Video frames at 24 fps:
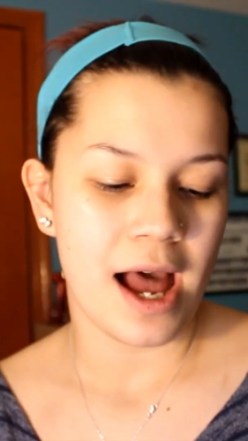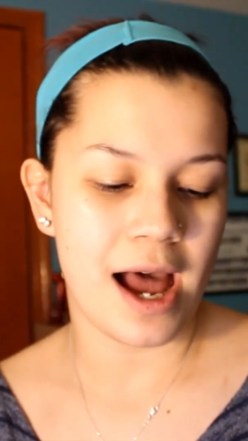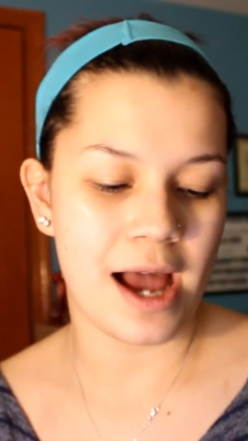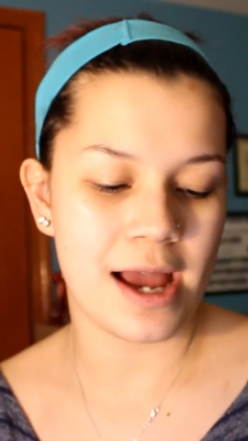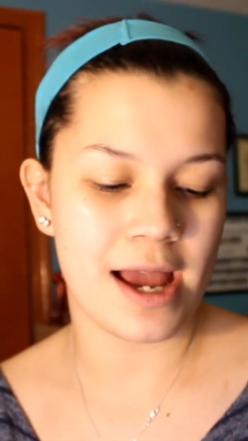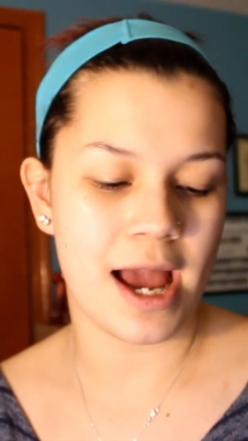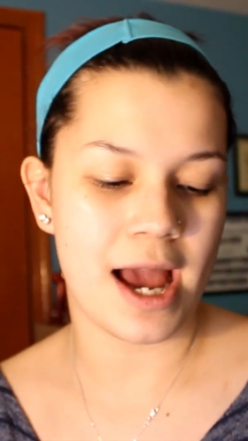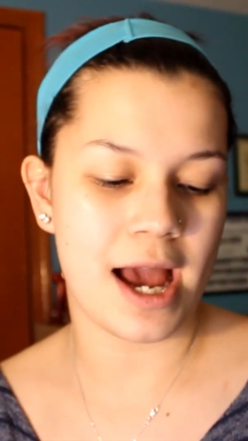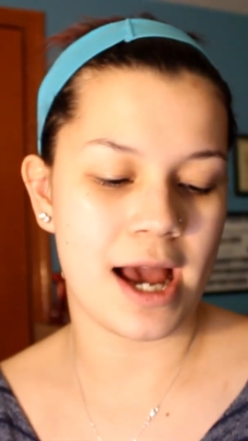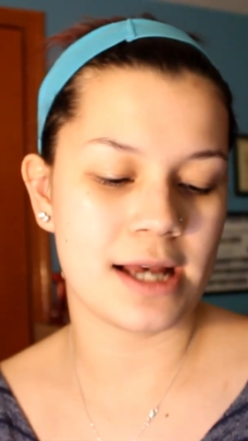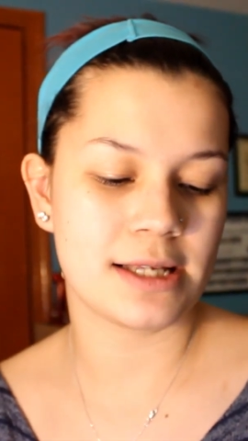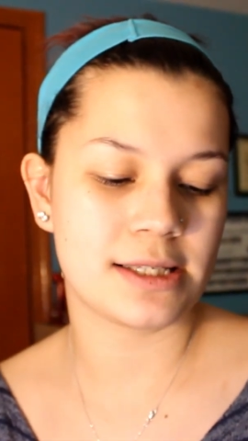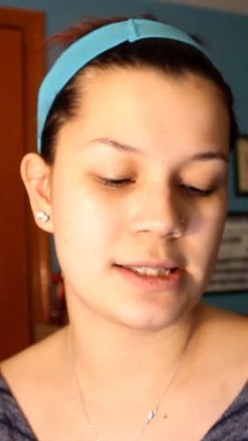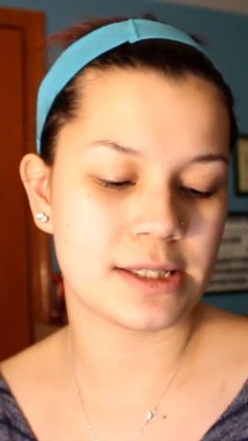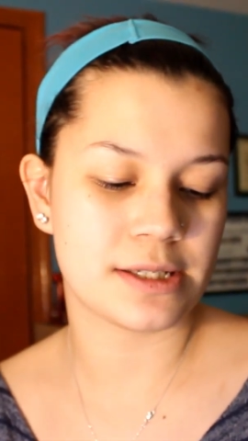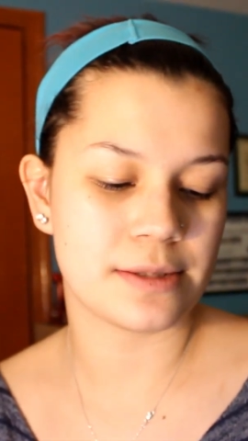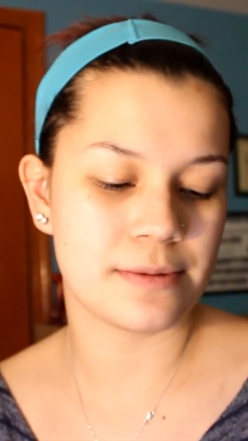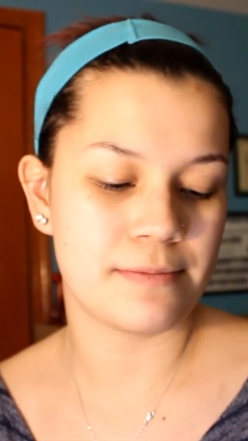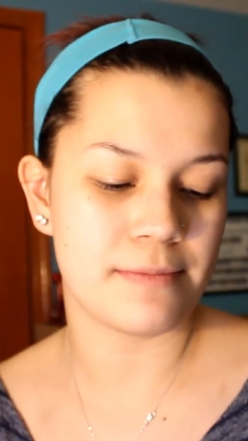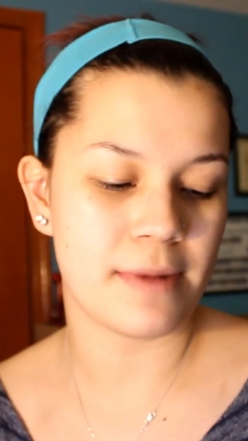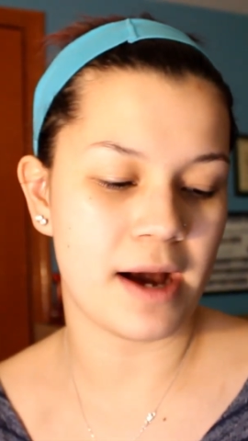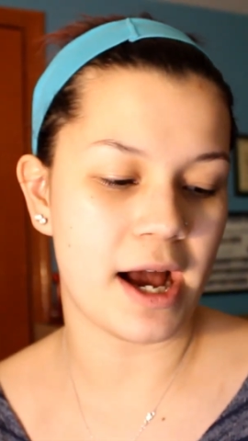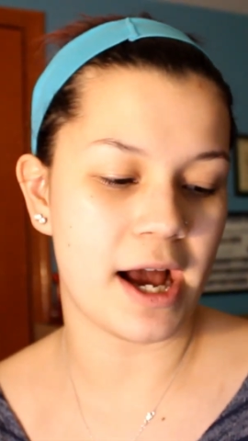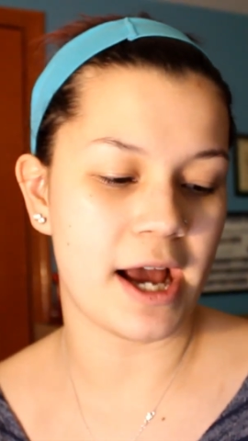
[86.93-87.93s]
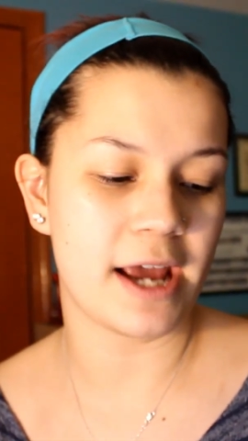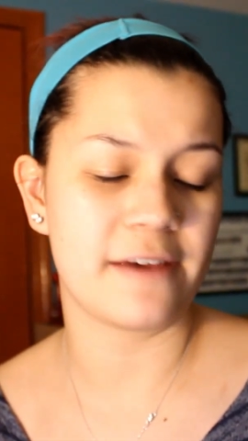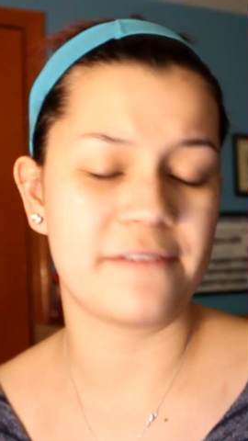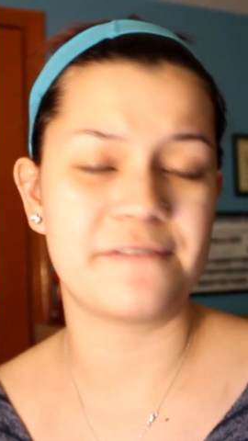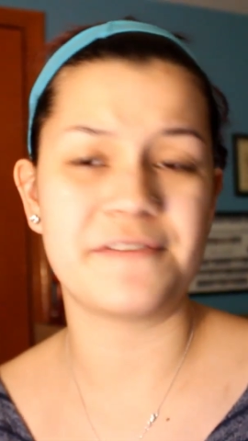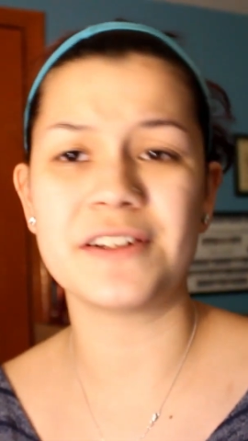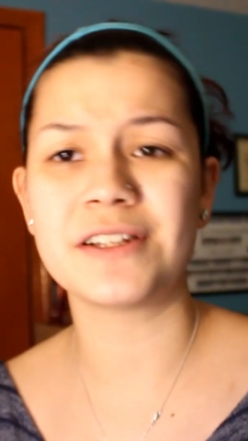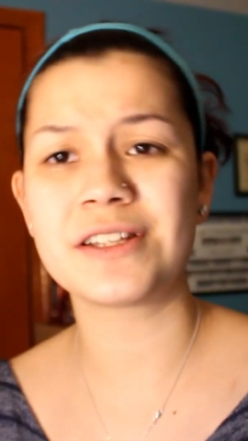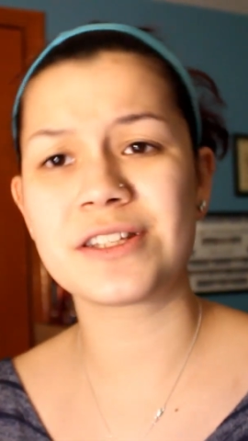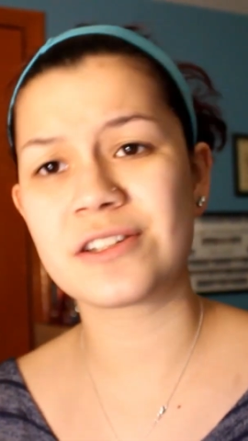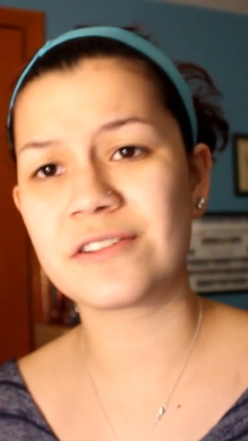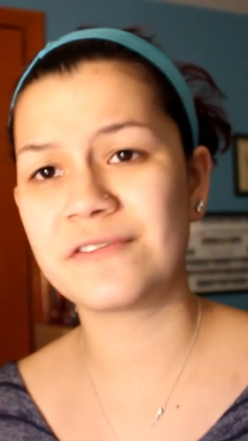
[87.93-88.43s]
I asked my
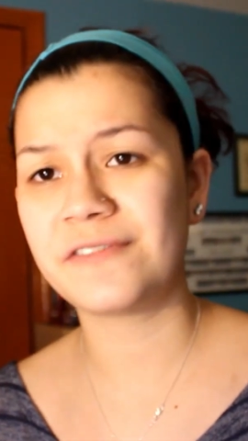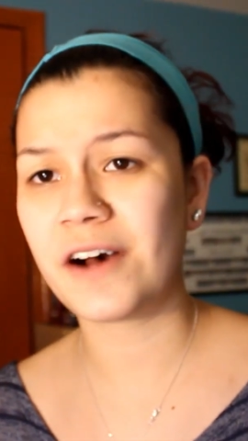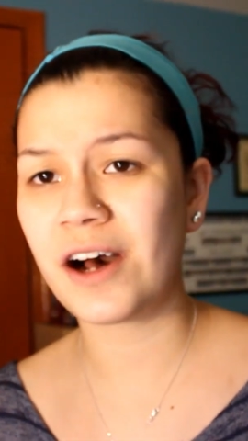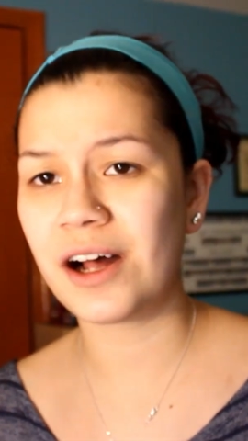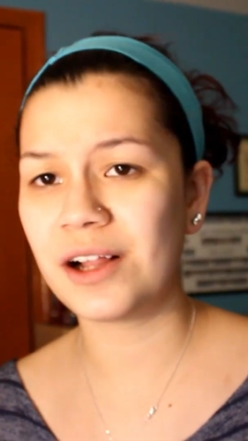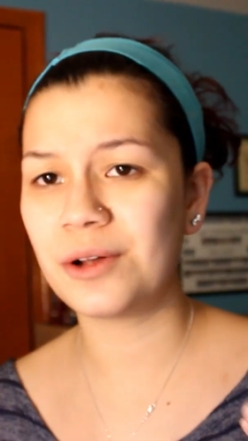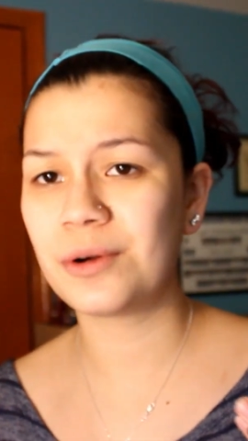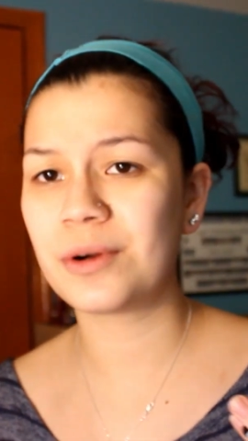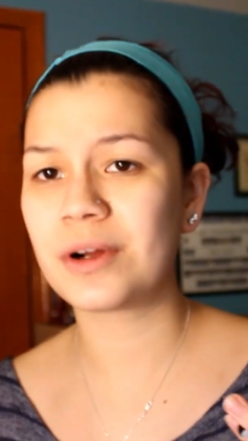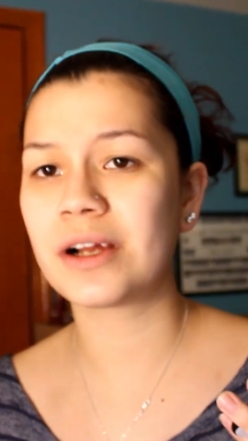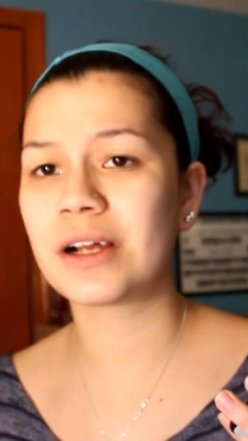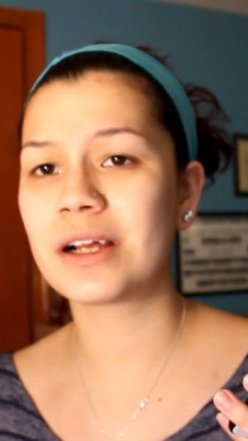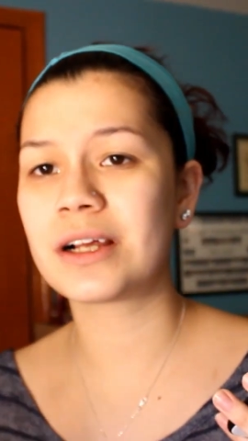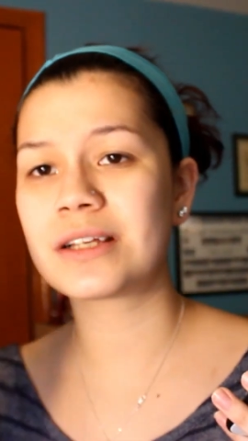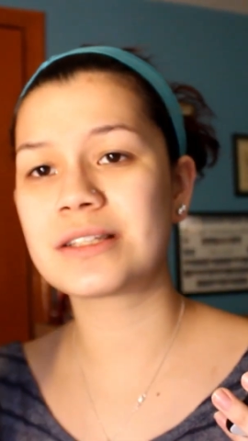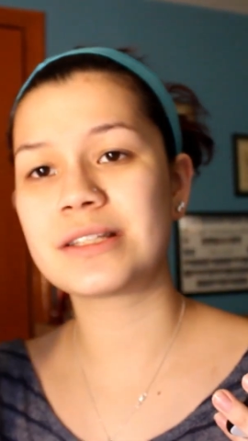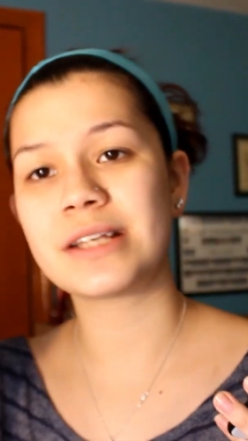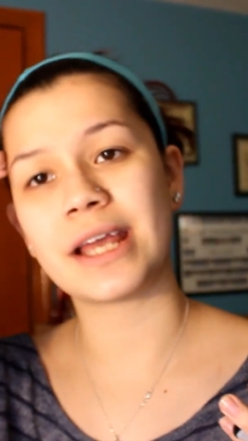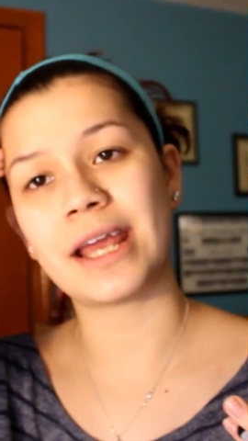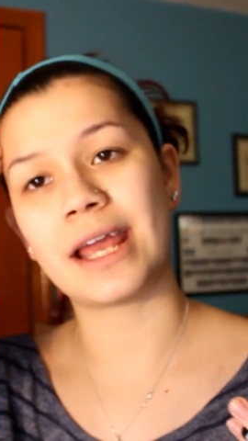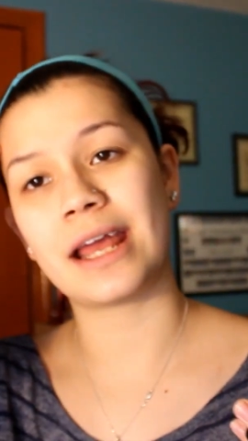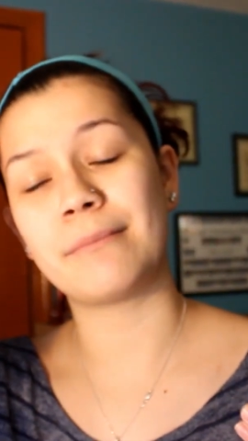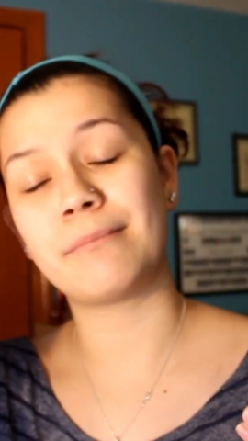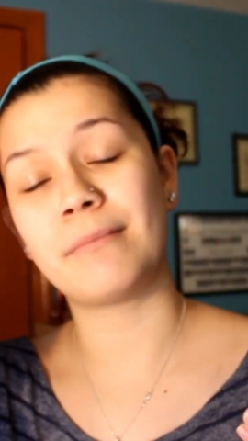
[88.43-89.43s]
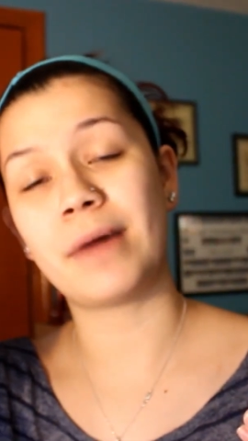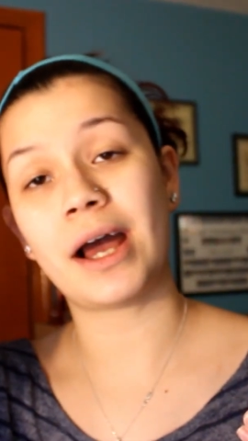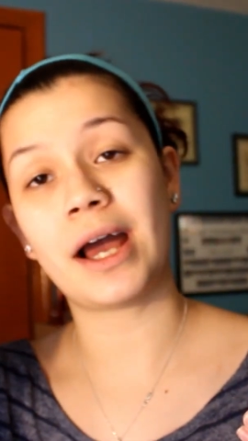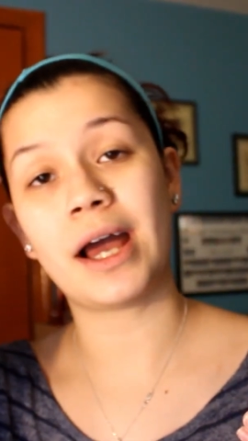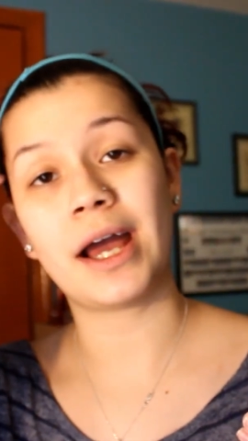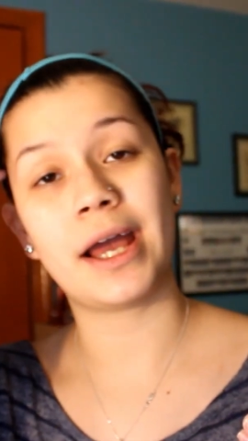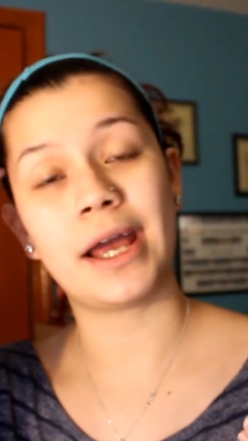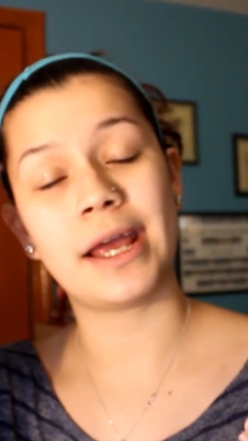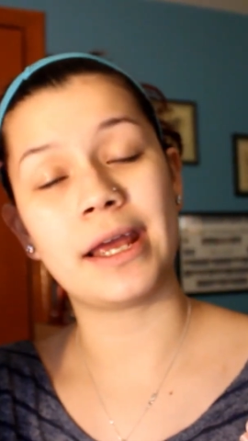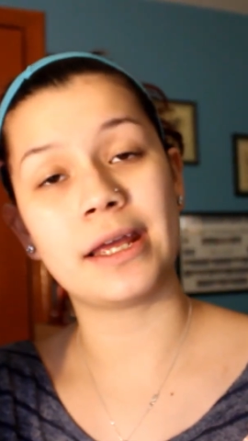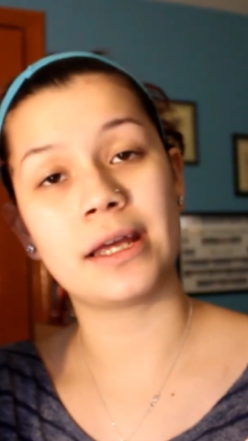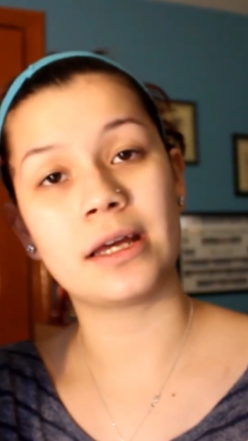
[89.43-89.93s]
Finsta followers and
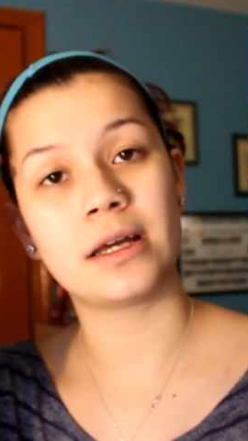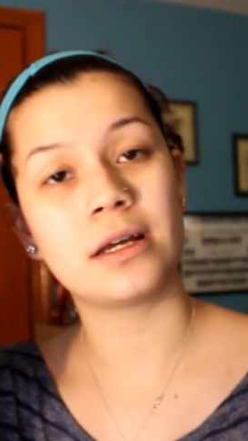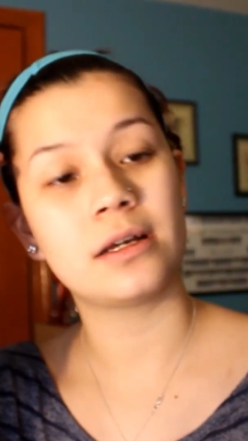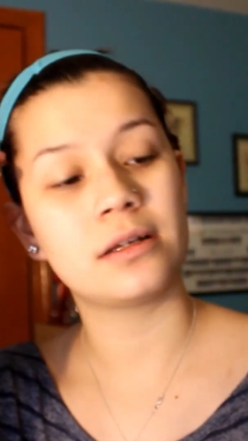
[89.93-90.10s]
my